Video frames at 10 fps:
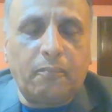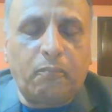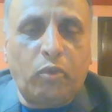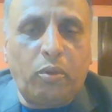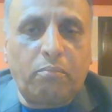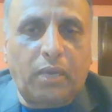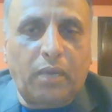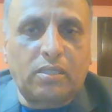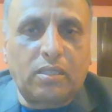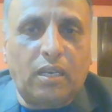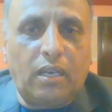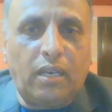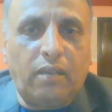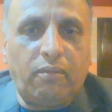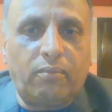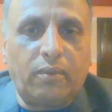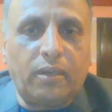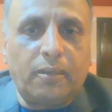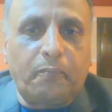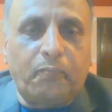We must live
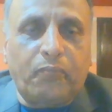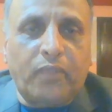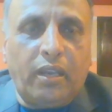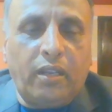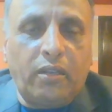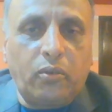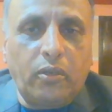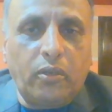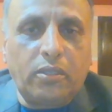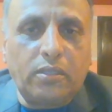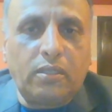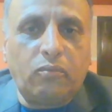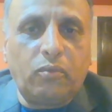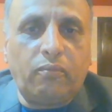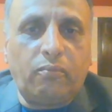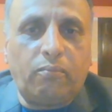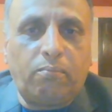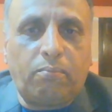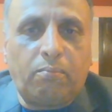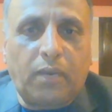in unison. We
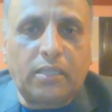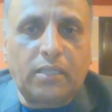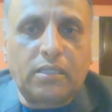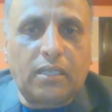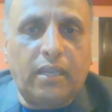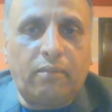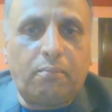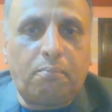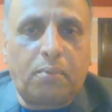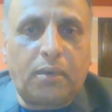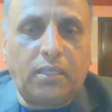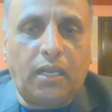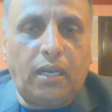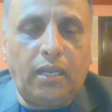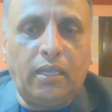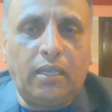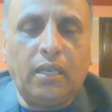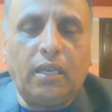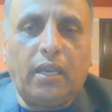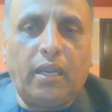must live brotherly,
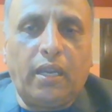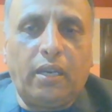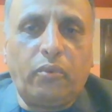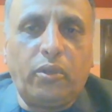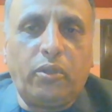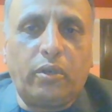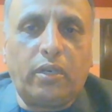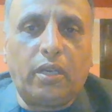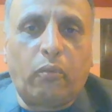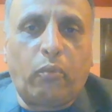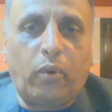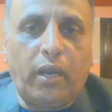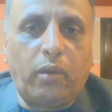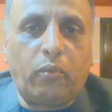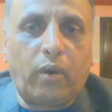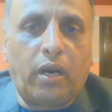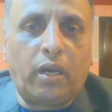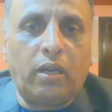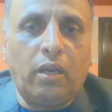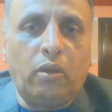and we should avoid
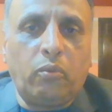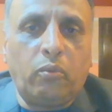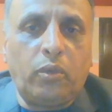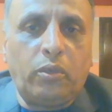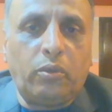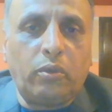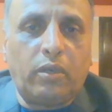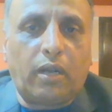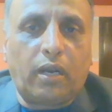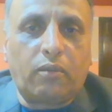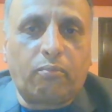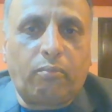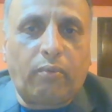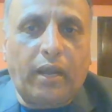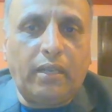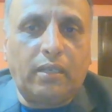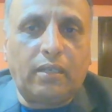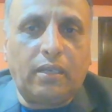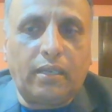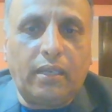war. We should not fight
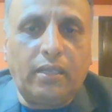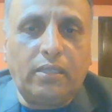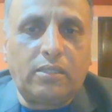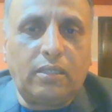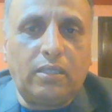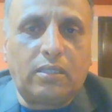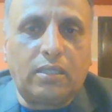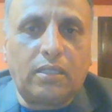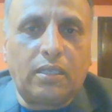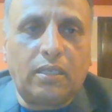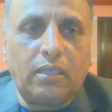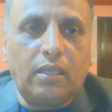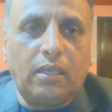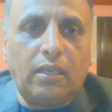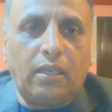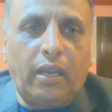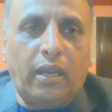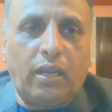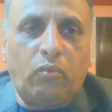against each other, and